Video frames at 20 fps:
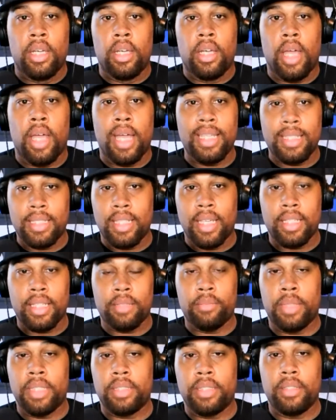I psyched
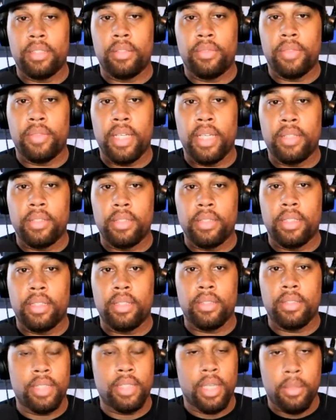myself out. And
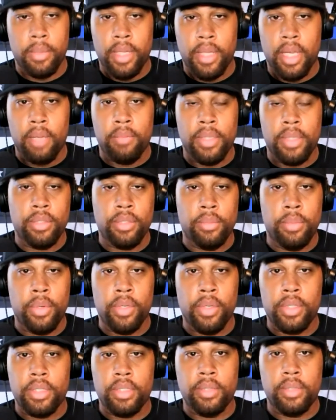on top of that, my
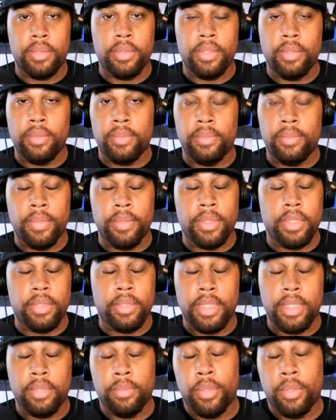support system,
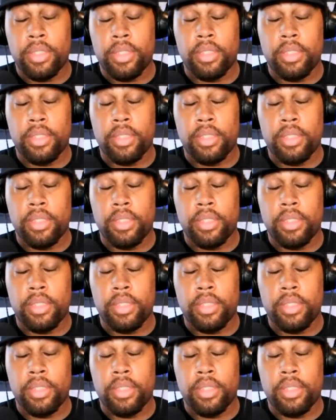my support